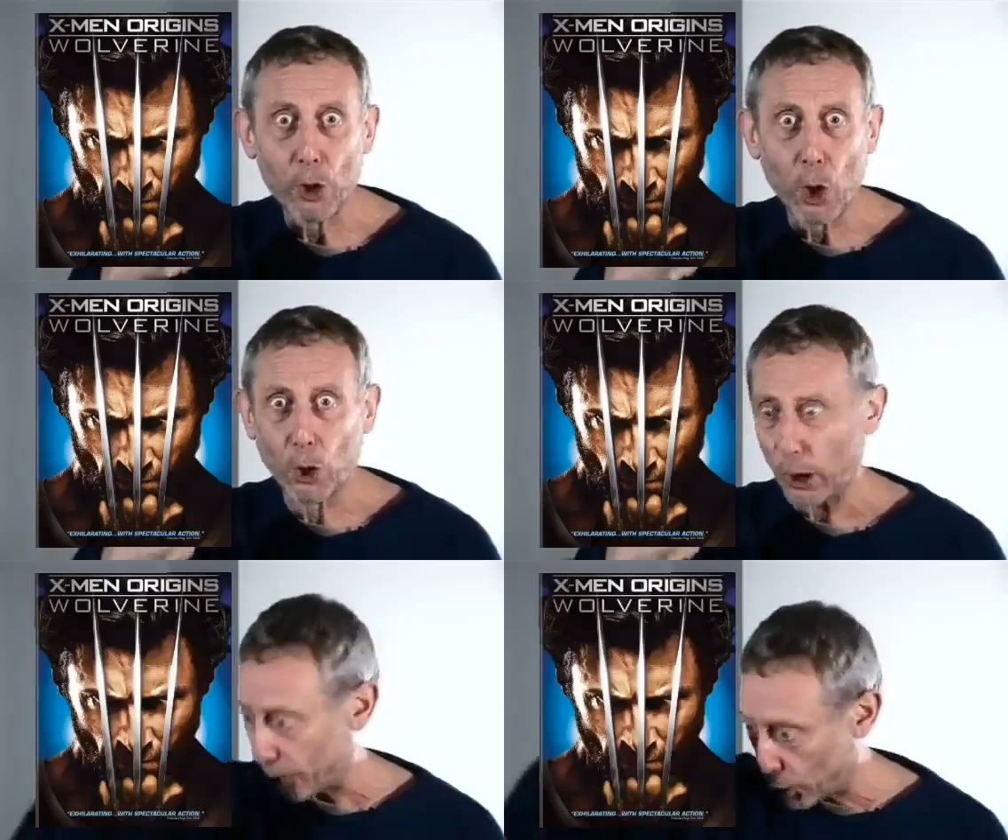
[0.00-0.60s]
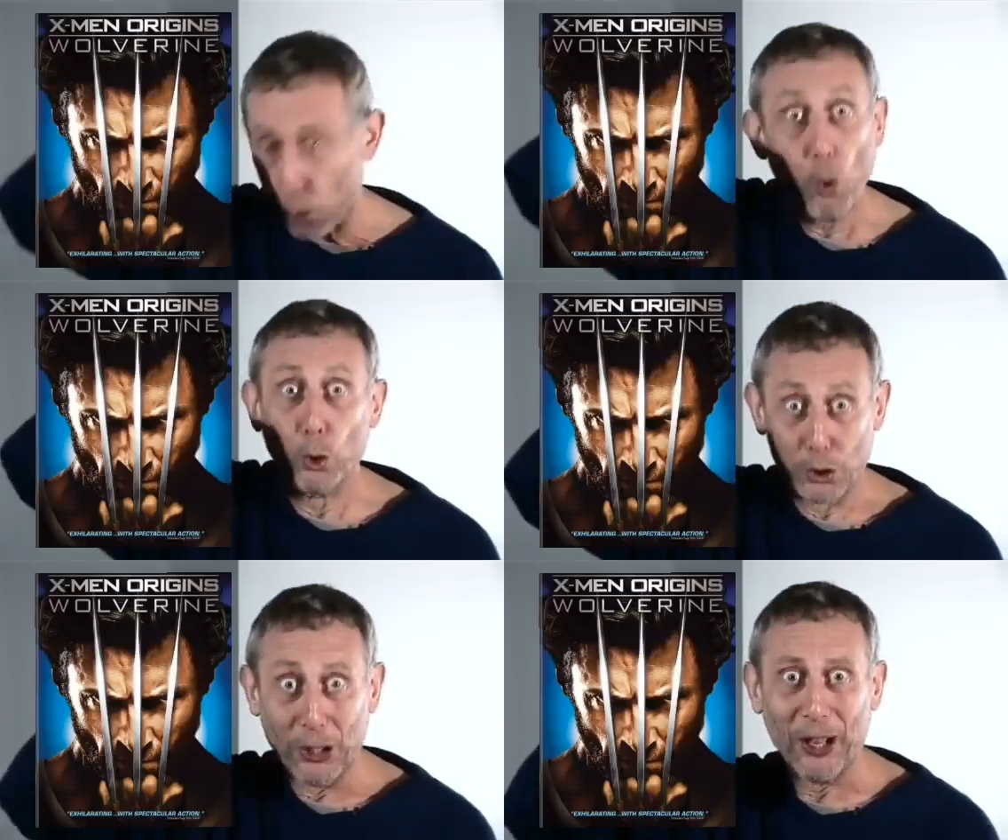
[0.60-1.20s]
the chocolate
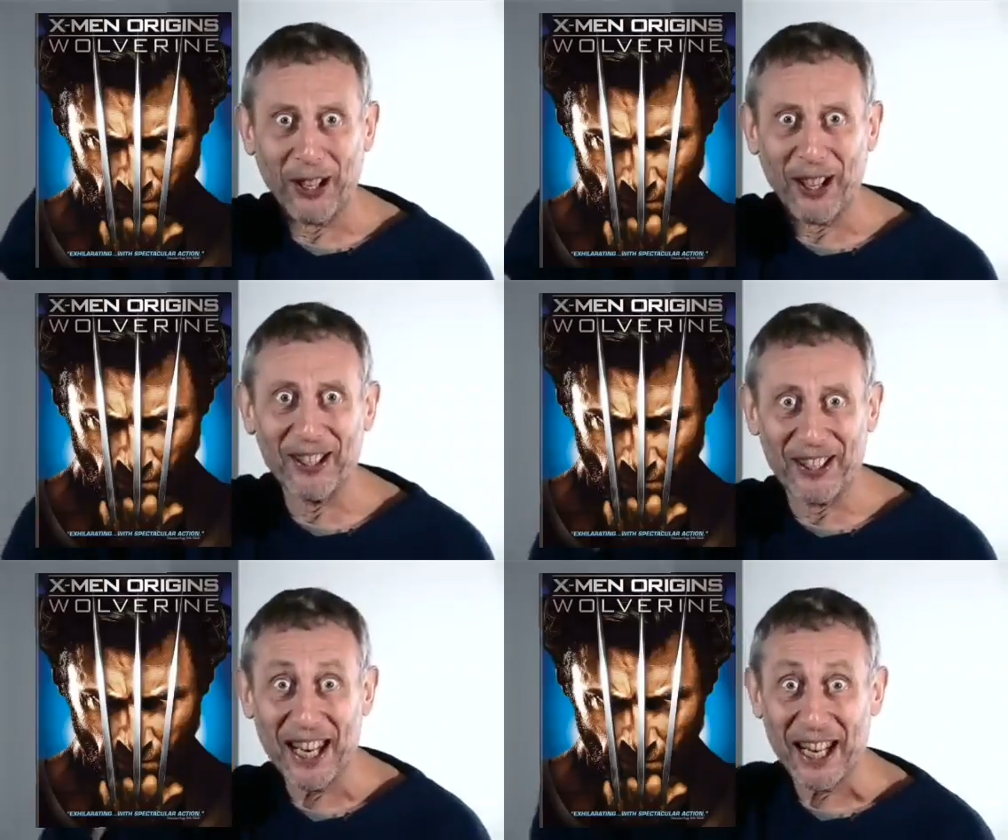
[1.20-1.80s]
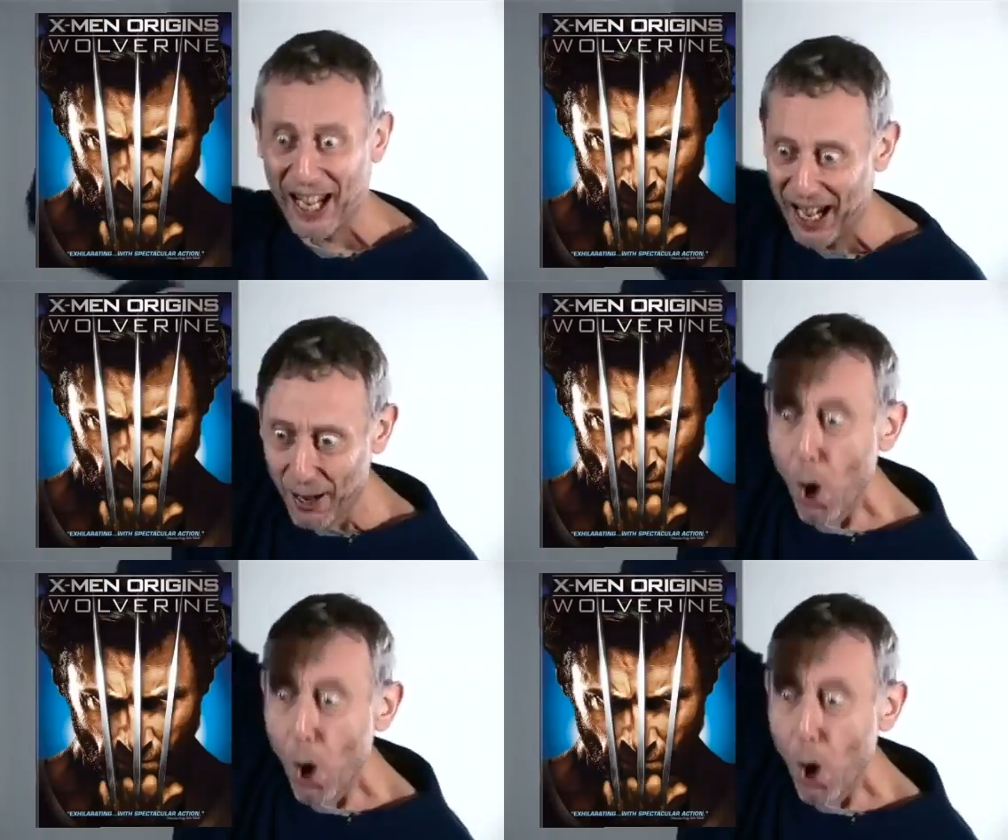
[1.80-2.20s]
sauce. Dig in.